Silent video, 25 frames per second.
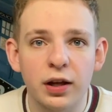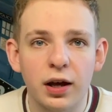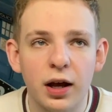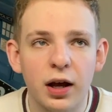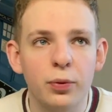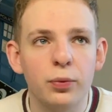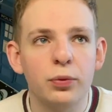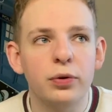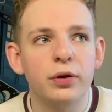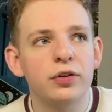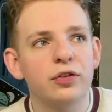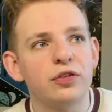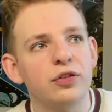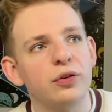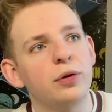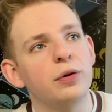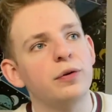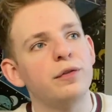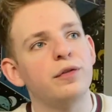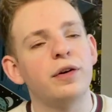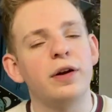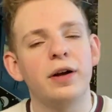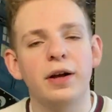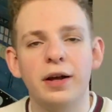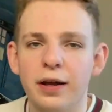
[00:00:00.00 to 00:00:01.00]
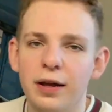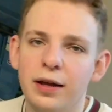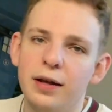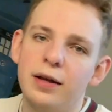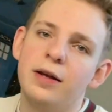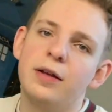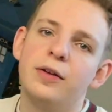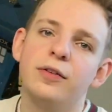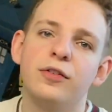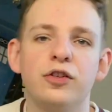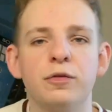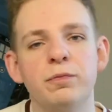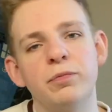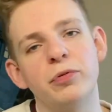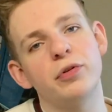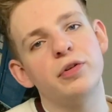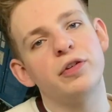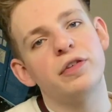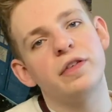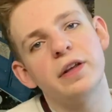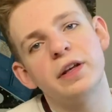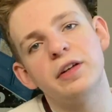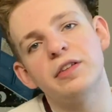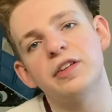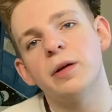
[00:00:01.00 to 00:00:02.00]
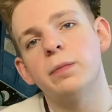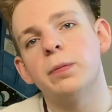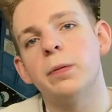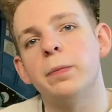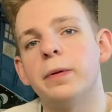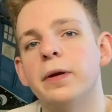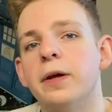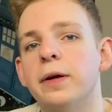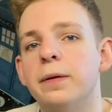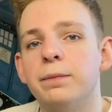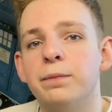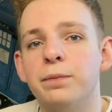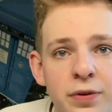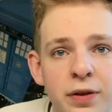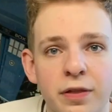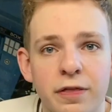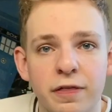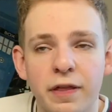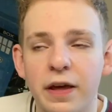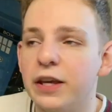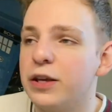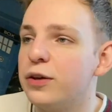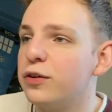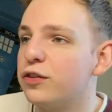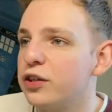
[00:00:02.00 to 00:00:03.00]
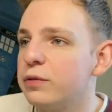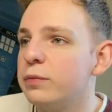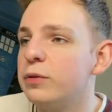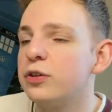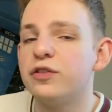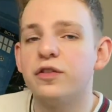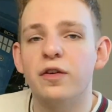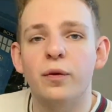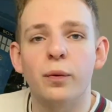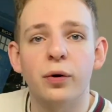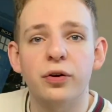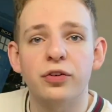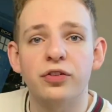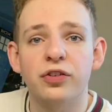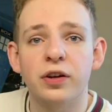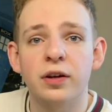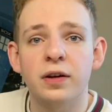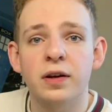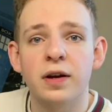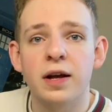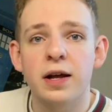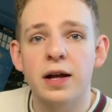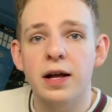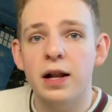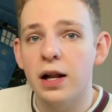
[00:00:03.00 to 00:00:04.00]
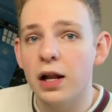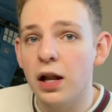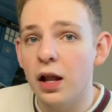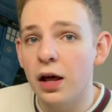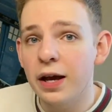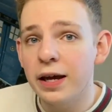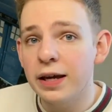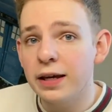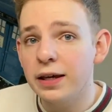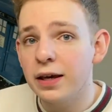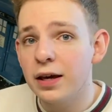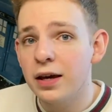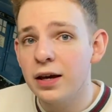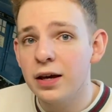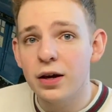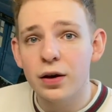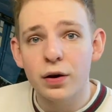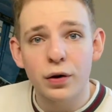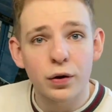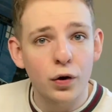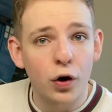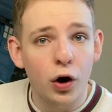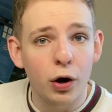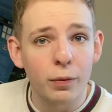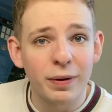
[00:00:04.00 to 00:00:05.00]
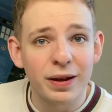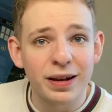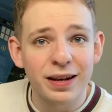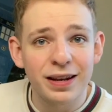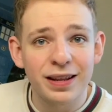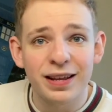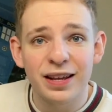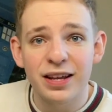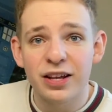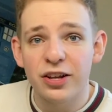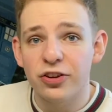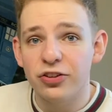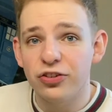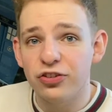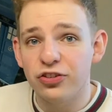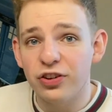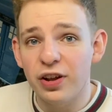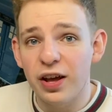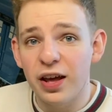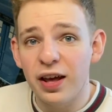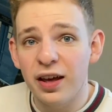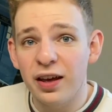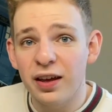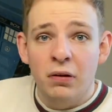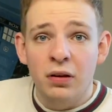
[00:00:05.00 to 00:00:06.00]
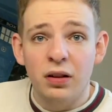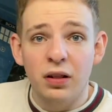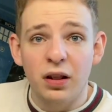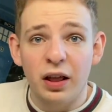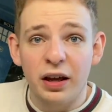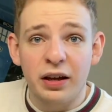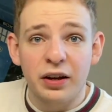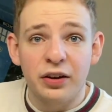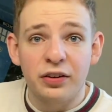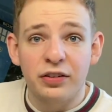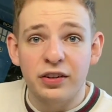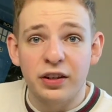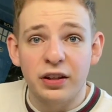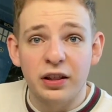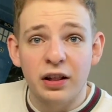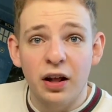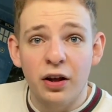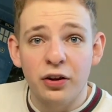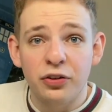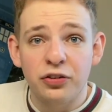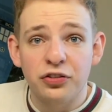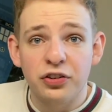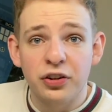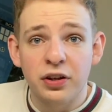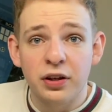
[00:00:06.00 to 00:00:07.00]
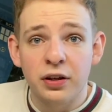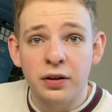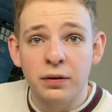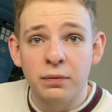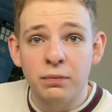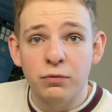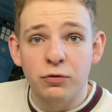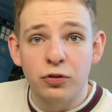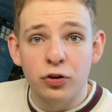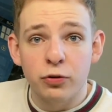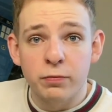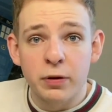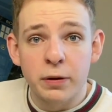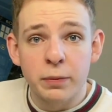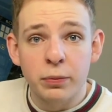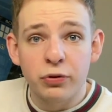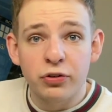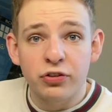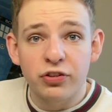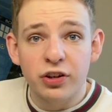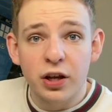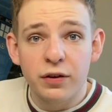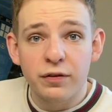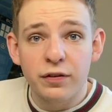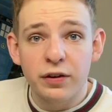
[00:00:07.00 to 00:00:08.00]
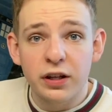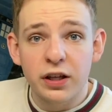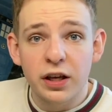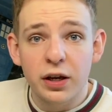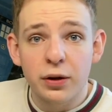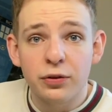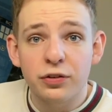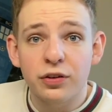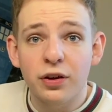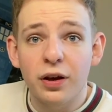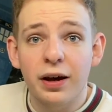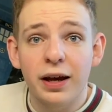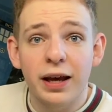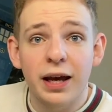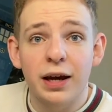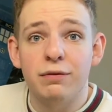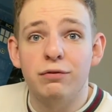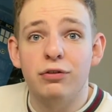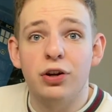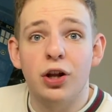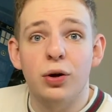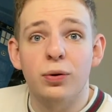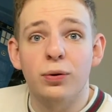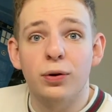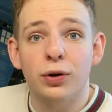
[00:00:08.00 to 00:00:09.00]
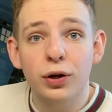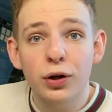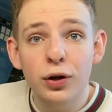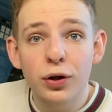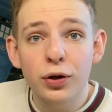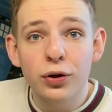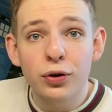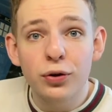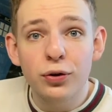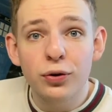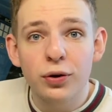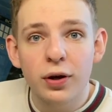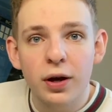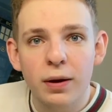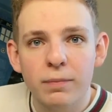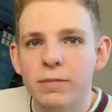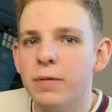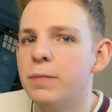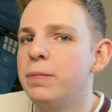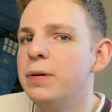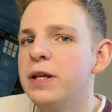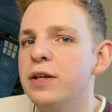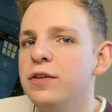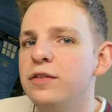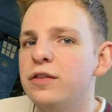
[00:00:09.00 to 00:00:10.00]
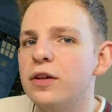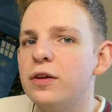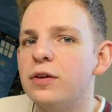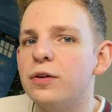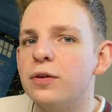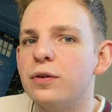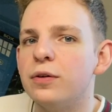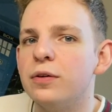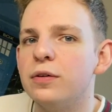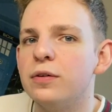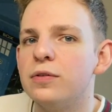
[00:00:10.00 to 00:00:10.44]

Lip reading: I want to sort of spruce things up a bit. Thank you so much for watching. Like, comment, share. Like I said last year, do people share videos? I have no clue, but please do.